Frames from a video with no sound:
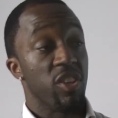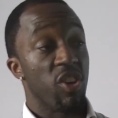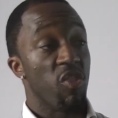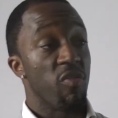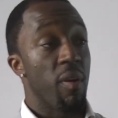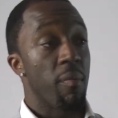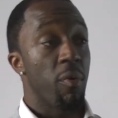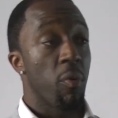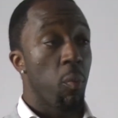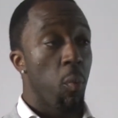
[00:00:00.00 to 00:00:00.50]
I
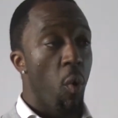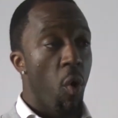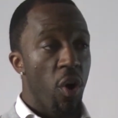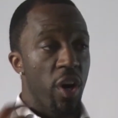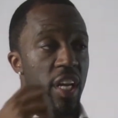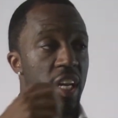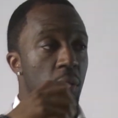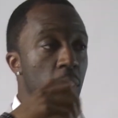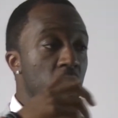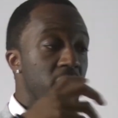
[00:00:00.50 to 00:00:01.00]
remember
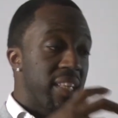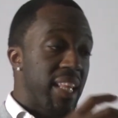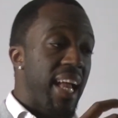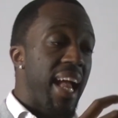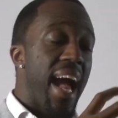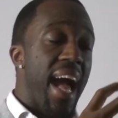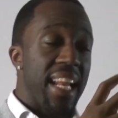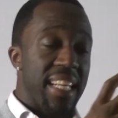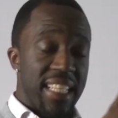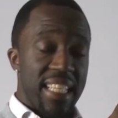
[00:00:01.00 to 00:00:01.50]
wanting what they
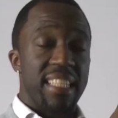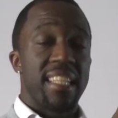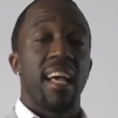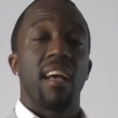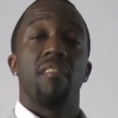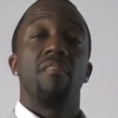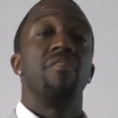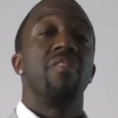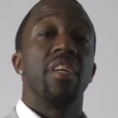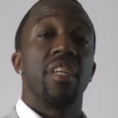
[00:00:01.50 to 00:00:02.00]
had in
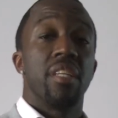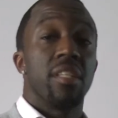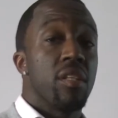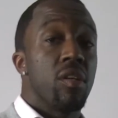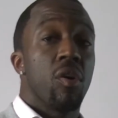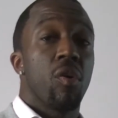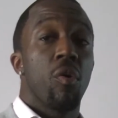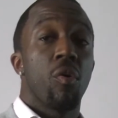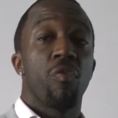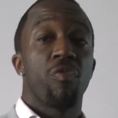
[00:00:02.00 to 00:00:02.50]
that
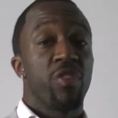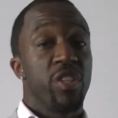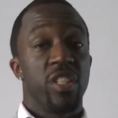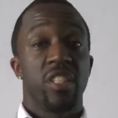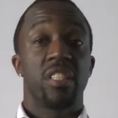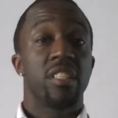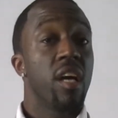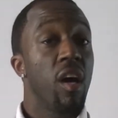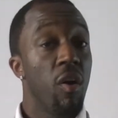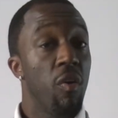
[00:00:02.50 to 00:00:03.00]
video for
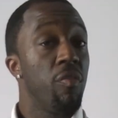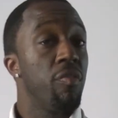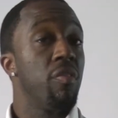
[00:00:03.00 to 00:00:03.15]
yourself.